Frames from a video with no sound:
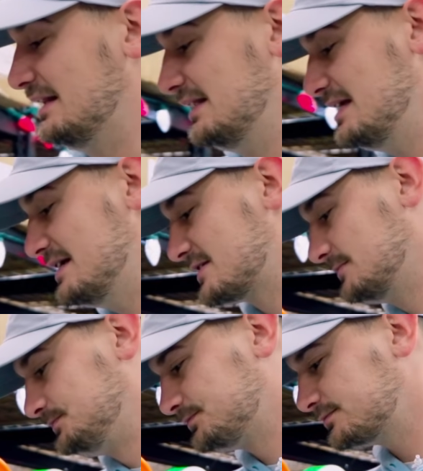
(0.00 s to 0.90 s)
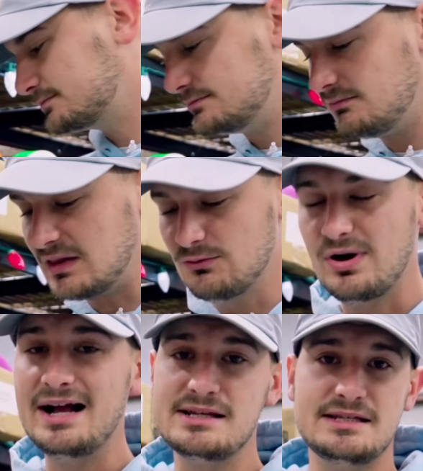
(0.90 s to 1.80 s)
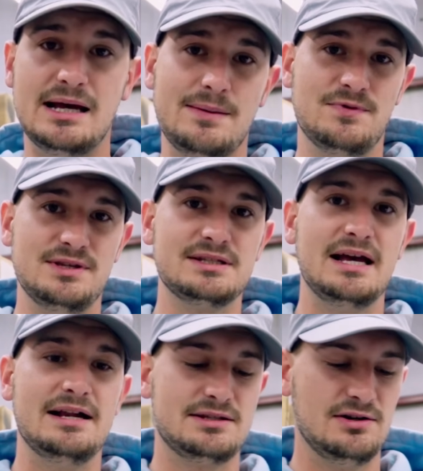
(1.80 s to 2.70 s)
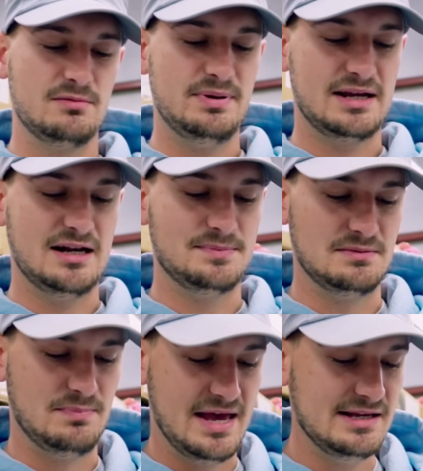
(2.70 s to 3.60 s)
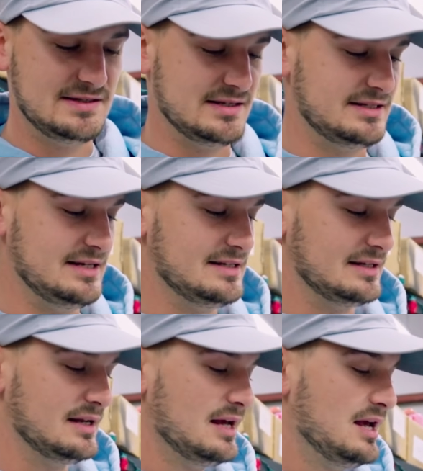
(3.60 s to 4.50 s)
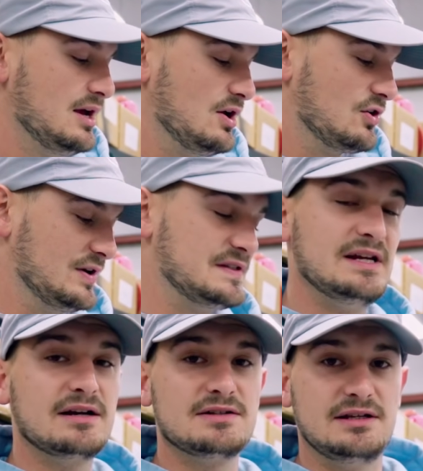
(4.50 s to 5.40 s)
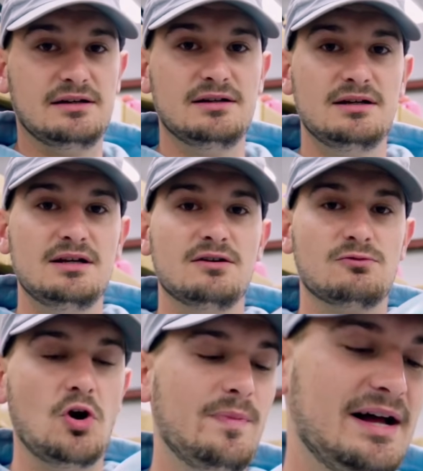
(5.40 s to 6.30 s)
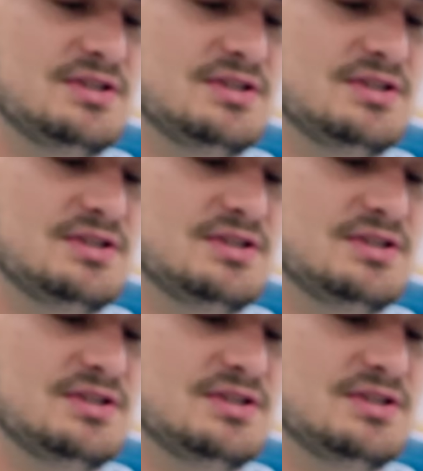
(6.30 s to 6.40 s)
least, right in time for this guy to start picking up some pace this season, Chris Dickerson. Robot